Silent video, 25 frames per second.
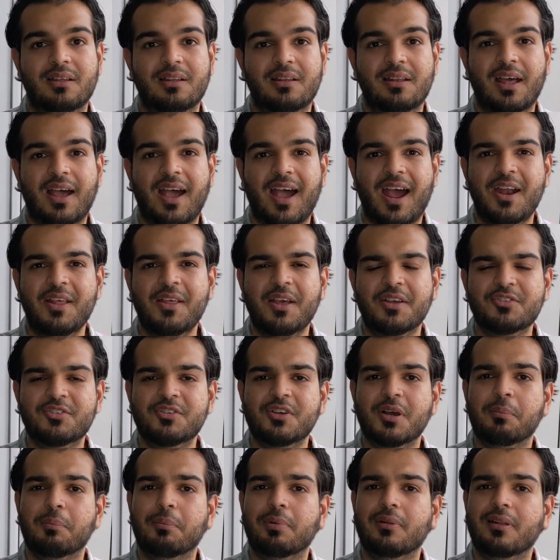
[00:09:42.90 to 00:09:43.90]
Now, how do you
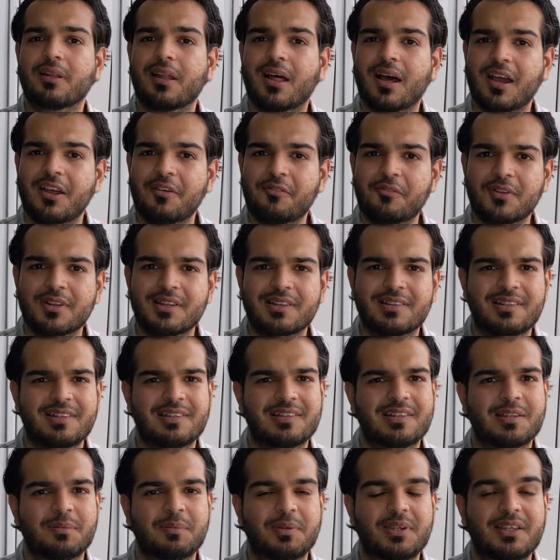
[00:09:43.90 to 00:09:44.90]
actually apply for the
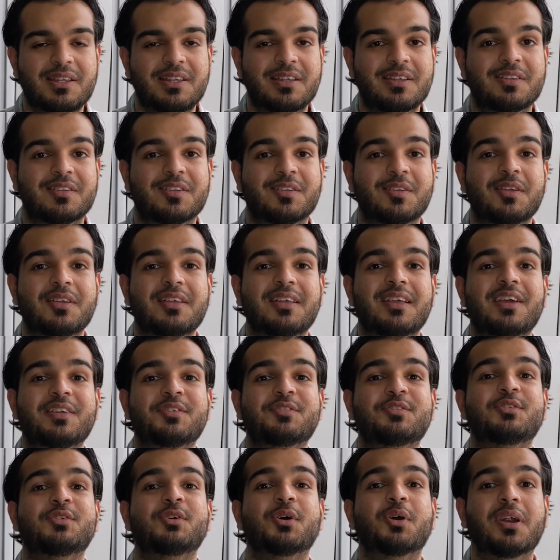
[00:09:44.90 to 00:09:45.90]
CCB so you can
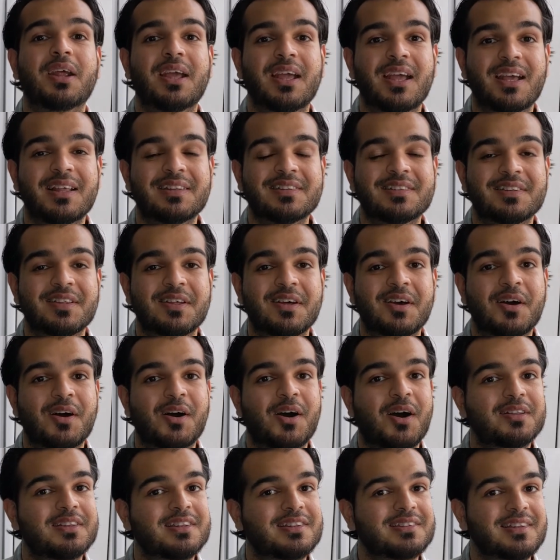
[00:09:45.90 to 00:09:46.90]
get your hands
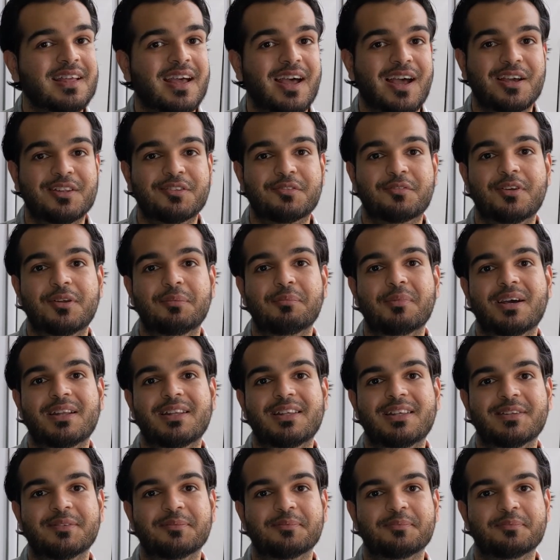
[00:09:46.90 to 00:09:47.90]
on this tax-free
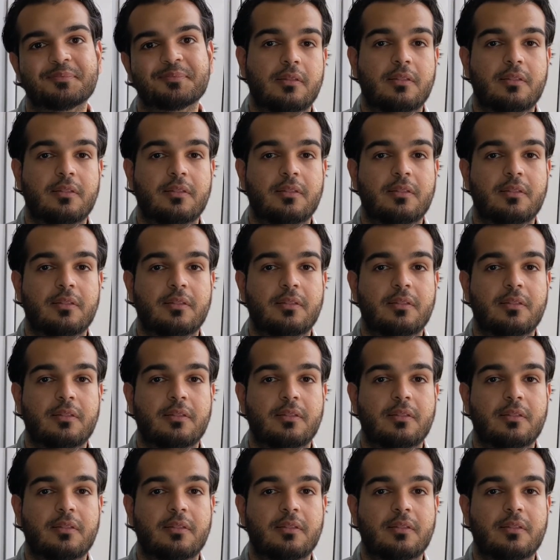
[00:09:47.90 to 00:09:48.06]
money?